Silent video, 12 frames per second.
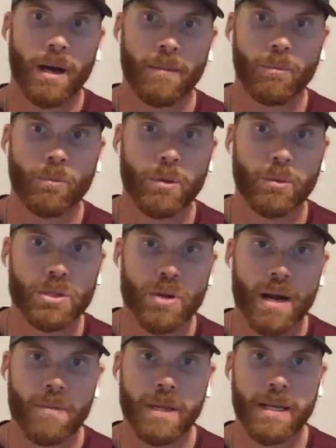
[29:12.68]
we
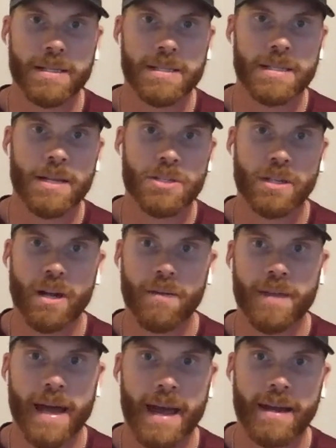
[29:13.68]
try to be an extension
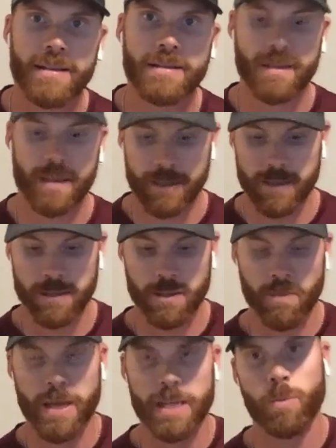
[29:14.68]
of that as a
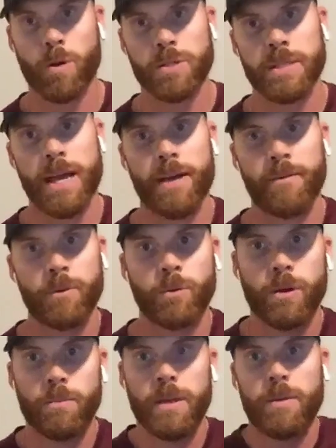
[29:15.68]
baseball staff. We
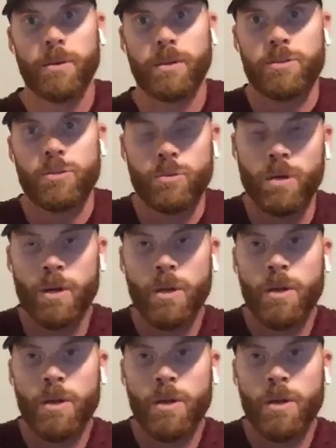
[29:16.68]
want to be able to